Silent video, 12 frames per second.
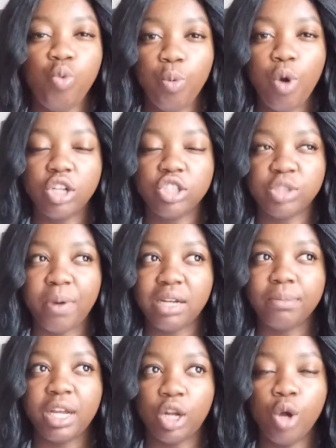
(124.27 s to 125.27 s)
We watched
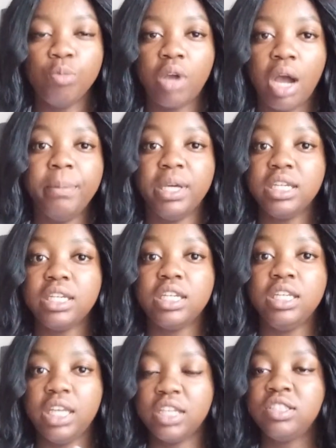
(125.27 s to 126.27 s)
Spider-Man Homecoming
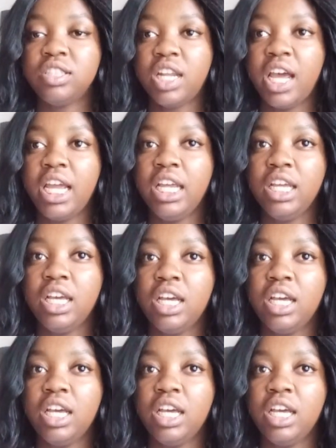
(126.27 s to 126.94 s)
yesterday.